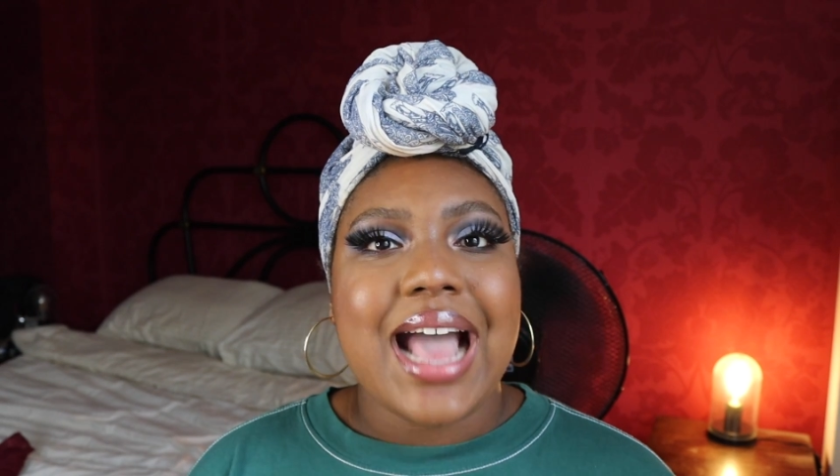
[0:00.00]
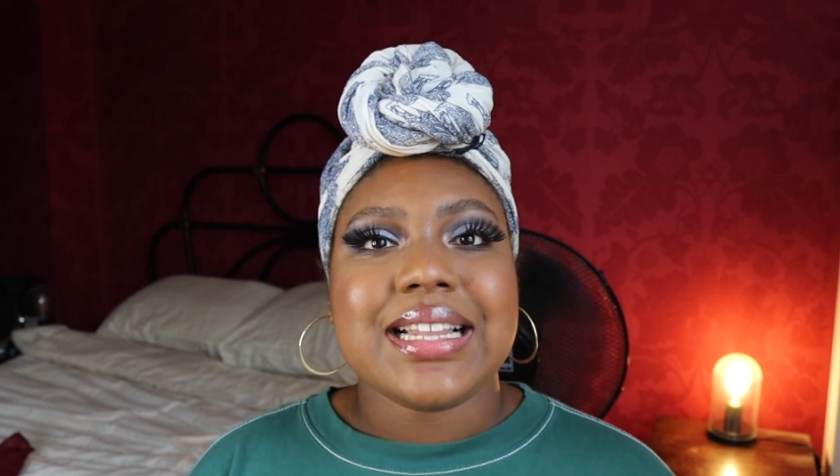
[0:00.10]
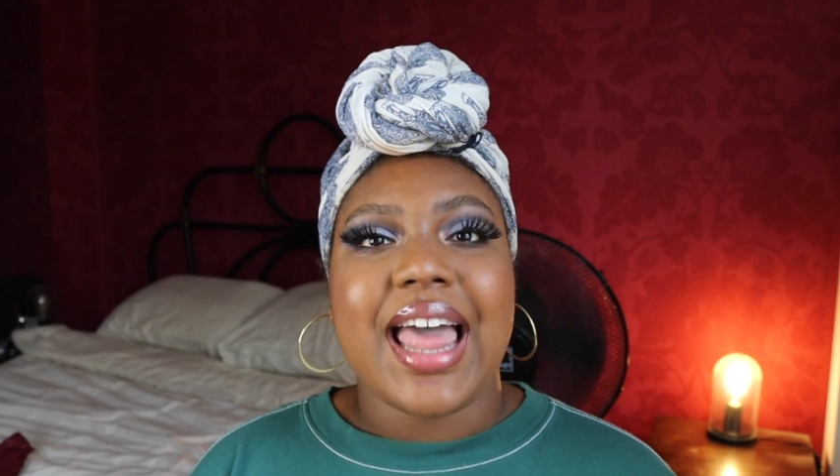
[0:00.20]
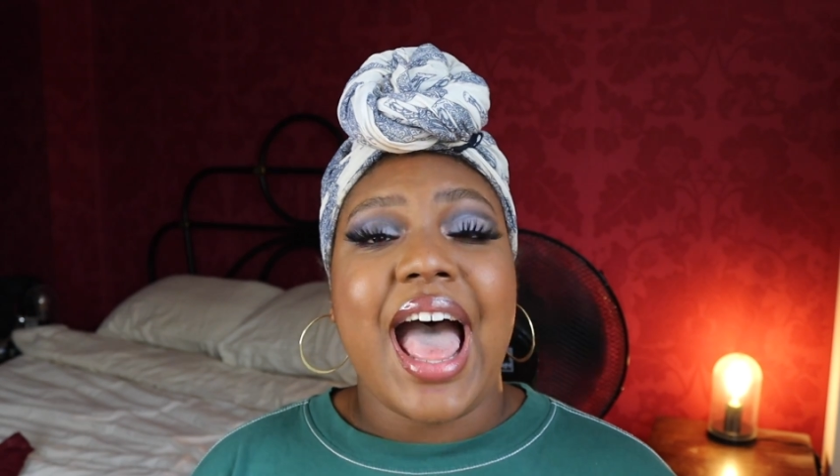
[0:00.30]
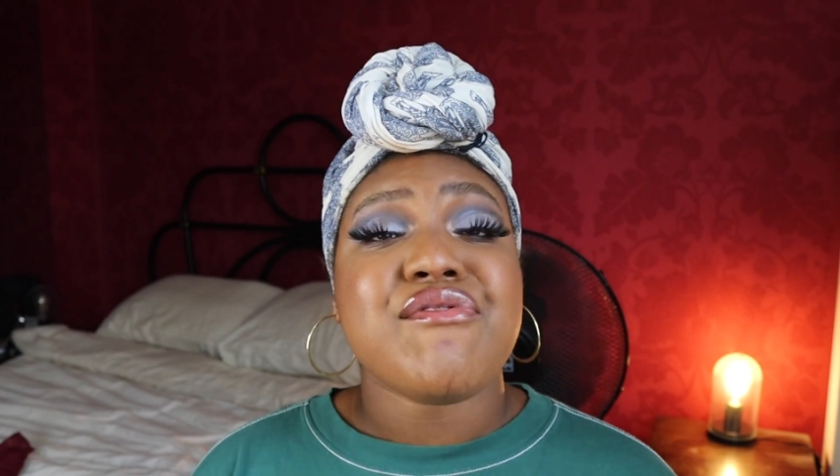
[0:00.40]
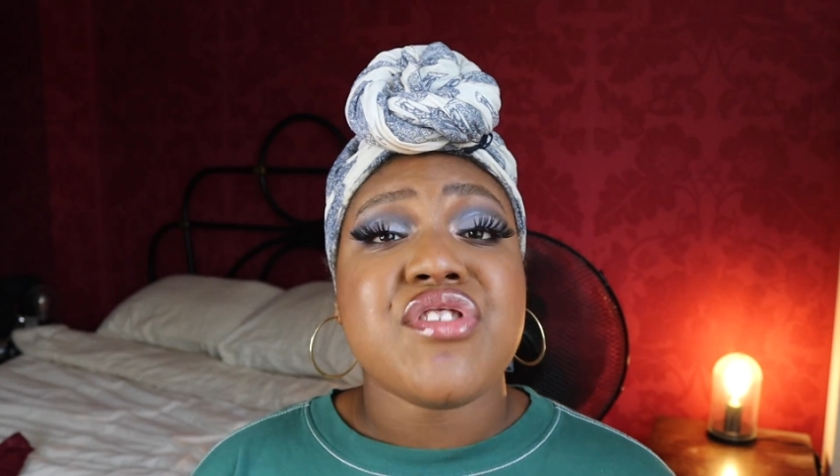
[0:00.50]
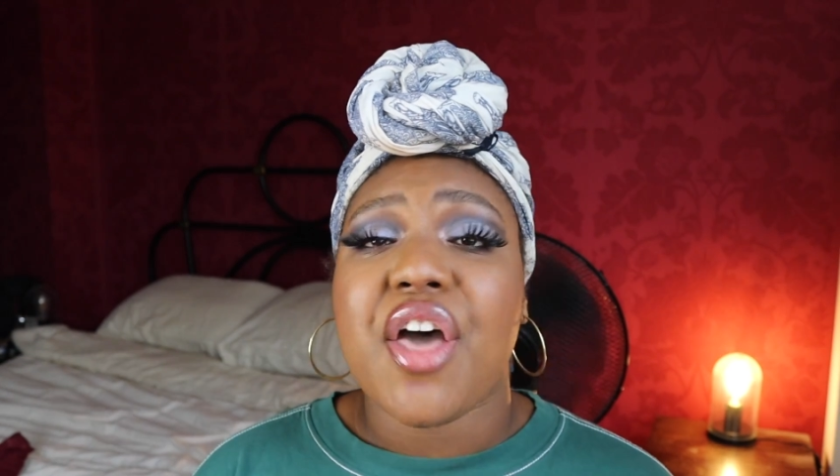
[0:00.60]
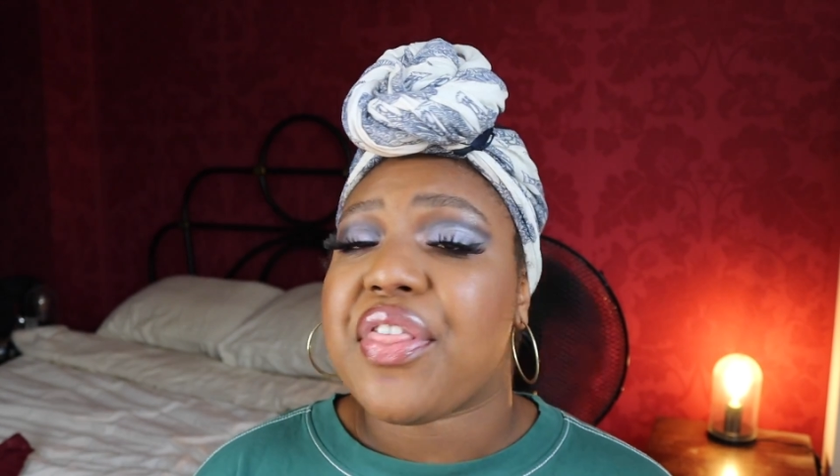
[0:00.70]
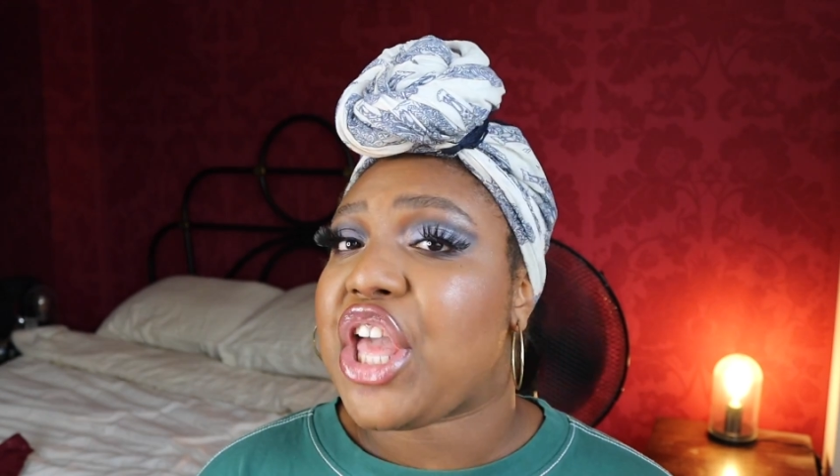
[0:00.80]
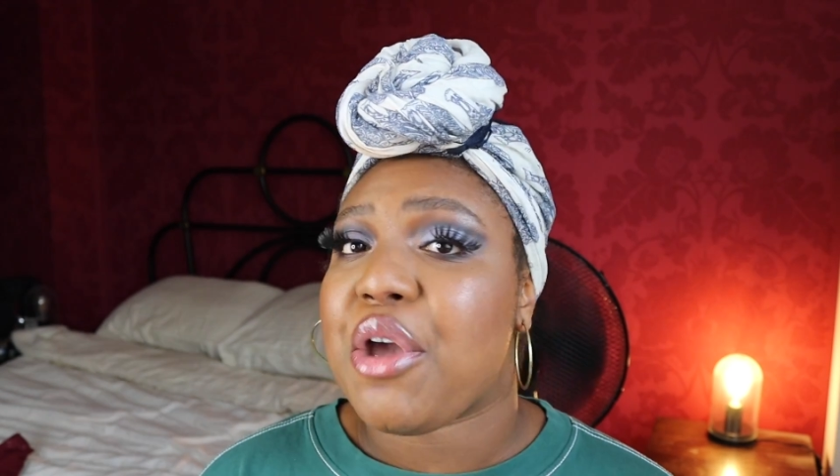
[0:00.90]
and they have
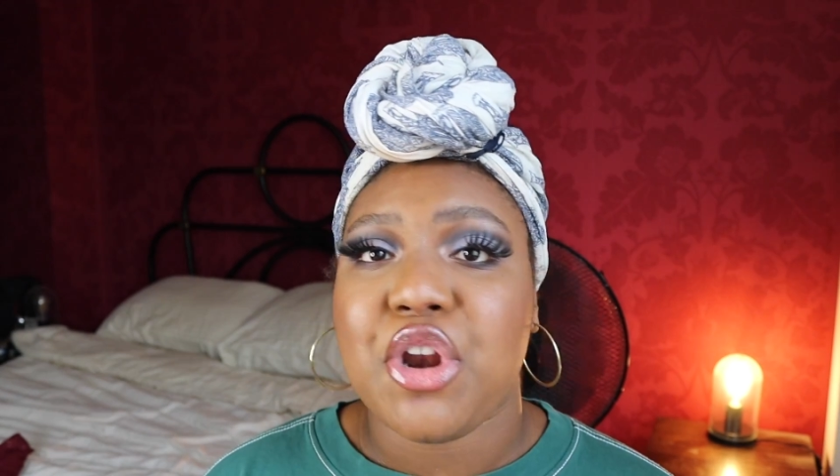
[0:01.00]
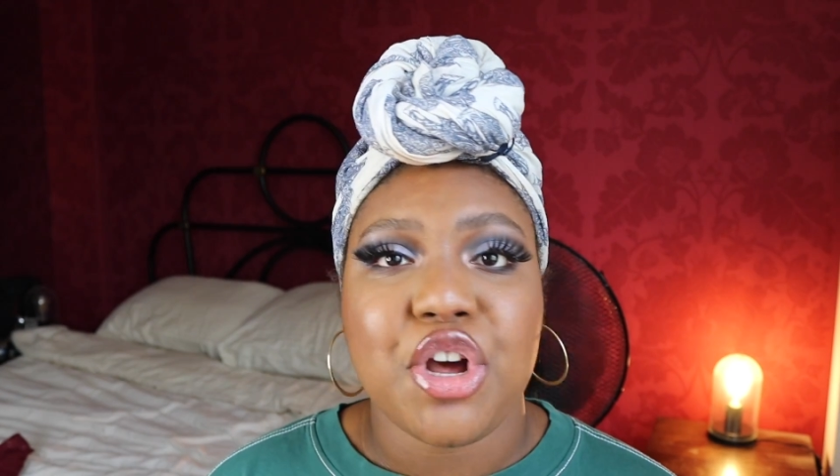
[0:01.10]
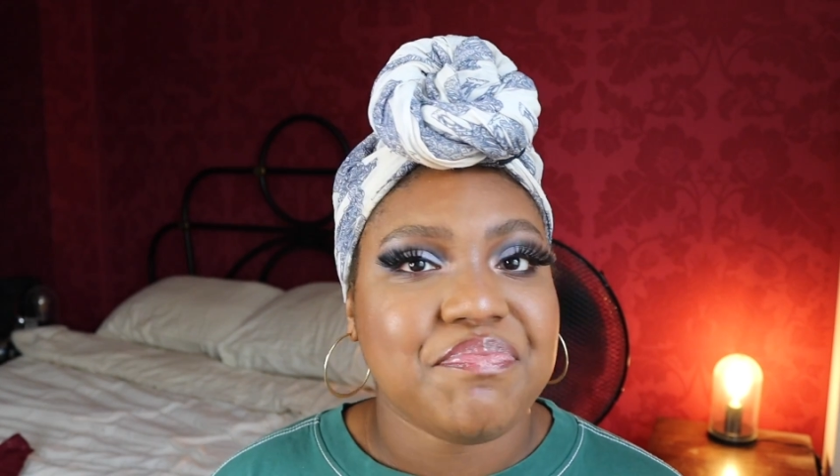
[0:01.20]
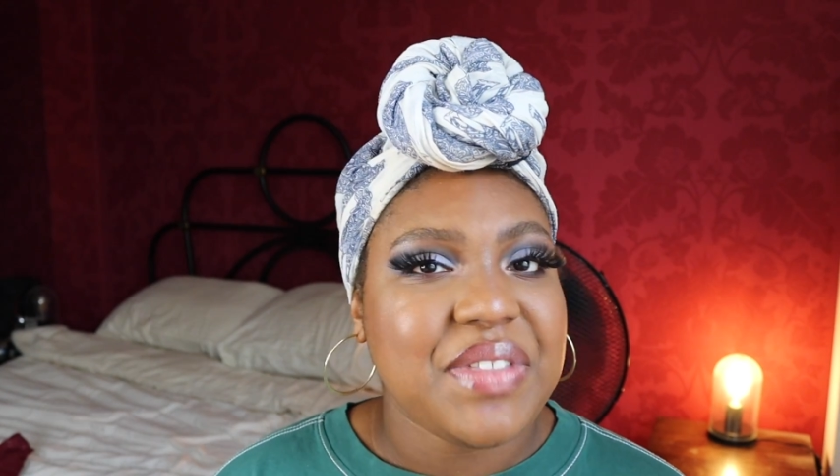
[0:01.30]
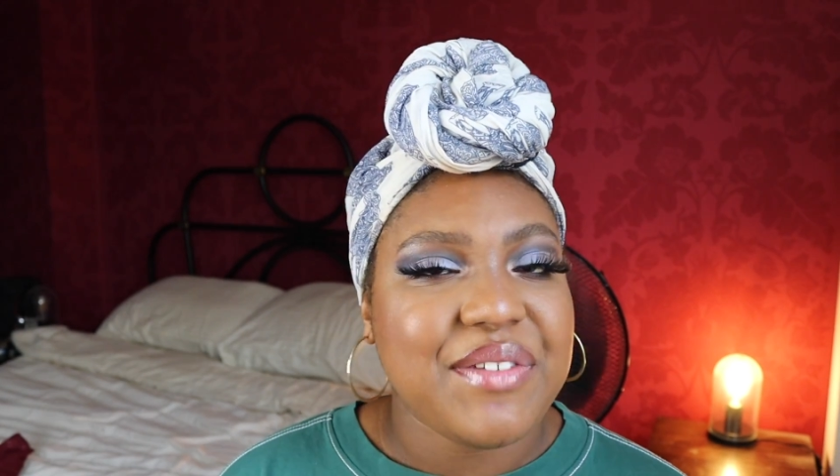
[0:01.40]
nothing going on.